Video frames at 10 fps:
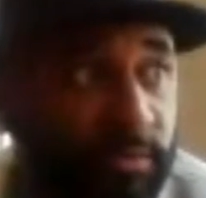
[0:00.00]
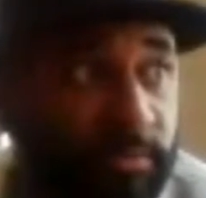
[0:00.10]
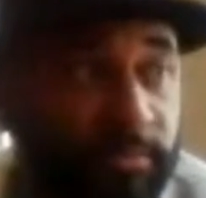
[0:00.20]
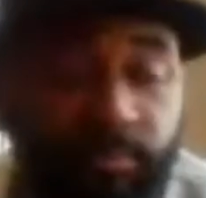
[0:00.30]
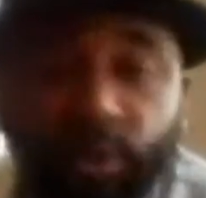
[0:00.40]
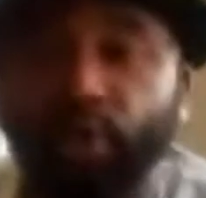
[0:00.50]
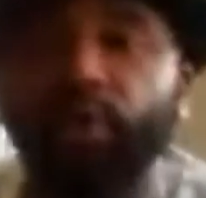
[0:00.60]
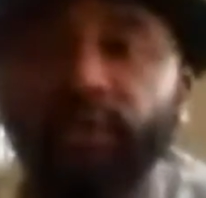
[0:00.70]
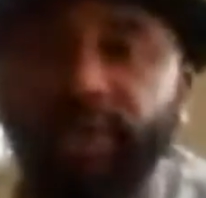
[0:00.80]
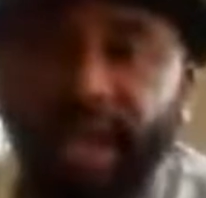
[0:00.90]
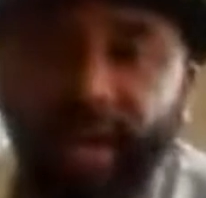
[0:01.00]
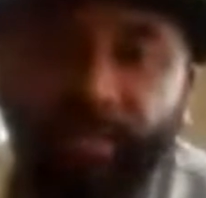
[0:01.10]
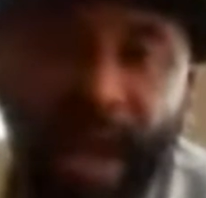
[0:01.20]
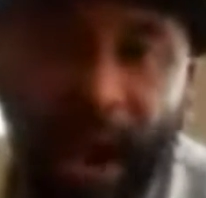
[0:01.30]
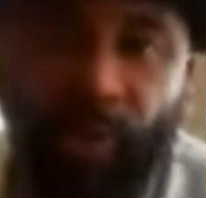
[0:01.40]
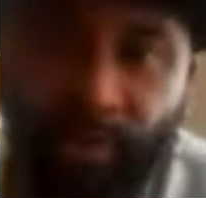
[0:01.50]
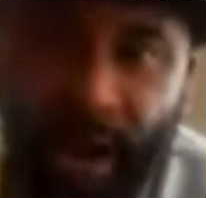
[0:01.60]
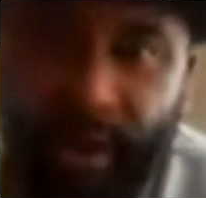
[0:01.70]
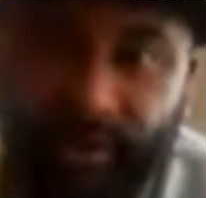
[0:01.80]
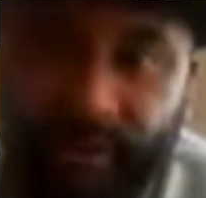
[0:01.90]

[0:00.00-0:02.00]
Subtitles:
moved and powered by